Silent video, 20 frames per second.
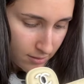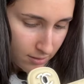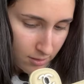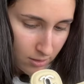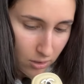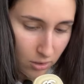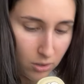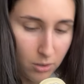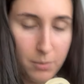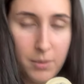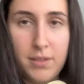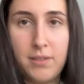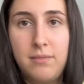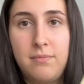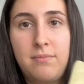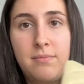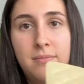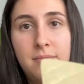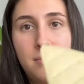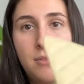Oh, but
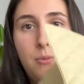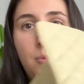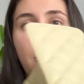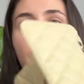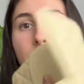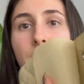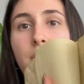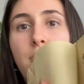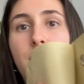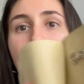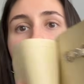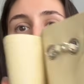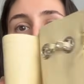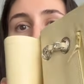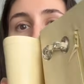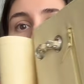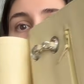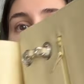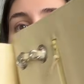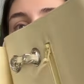what are you gonna put
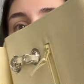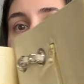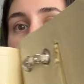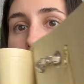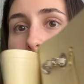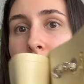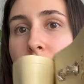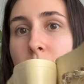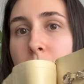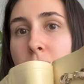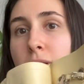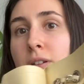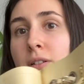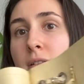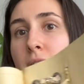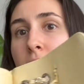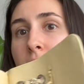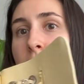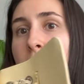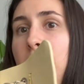in there? Let me know.
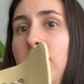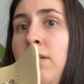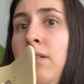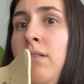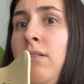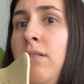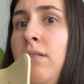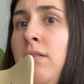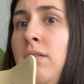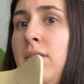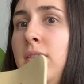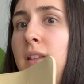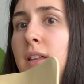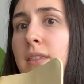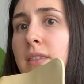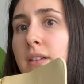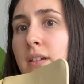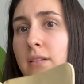Nothing.